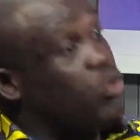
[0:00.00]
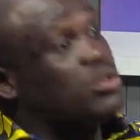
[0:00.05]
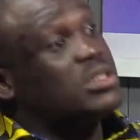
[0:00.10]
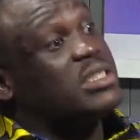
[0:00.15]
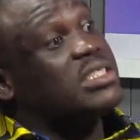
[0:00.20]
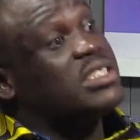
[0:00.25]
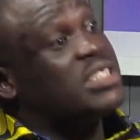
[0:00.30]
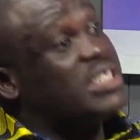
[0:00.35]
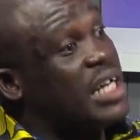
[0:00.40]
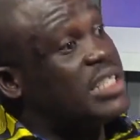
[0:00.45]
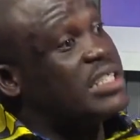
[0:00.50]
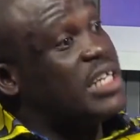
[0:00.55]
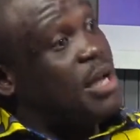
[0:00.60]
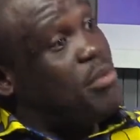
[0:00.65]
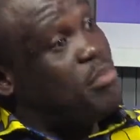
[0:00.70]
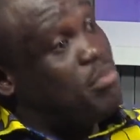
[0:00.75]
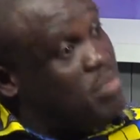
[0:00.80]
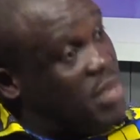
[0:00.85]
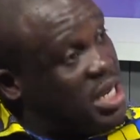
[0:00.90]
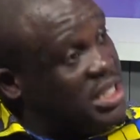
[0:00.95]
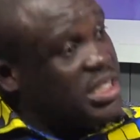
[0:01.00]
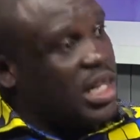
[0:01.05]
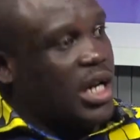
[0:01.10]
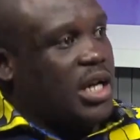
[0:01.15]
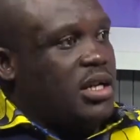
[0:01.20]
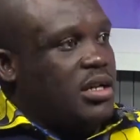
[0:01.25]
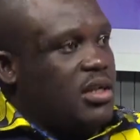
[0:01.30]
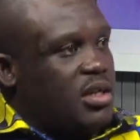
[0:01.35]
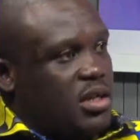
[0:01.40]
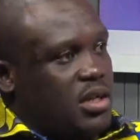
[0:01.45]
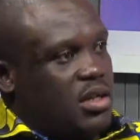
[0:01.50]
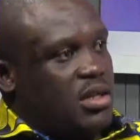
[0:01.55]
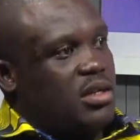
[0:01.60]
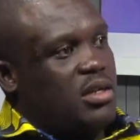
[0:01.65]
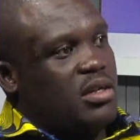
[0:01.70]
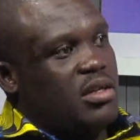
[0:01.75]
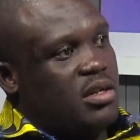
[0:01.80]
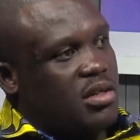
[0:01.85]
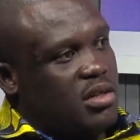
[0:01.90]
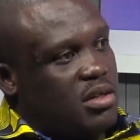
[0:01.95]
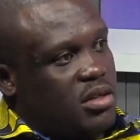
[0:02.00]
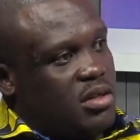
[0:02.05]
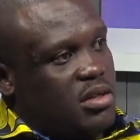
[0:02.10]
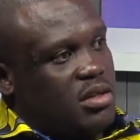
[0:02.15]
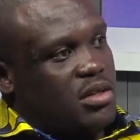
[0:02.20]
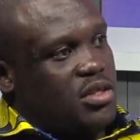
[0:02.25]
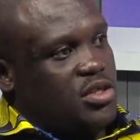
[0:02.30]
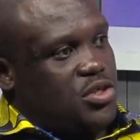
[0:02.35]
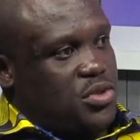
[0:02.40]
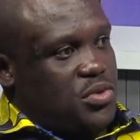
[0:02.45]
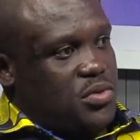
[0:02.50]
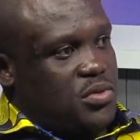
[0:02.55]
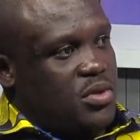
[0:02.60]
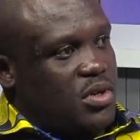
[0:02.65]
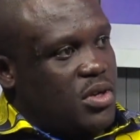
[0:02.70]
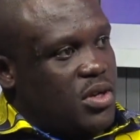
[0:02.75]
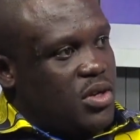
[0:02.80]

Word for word: on such a major issue.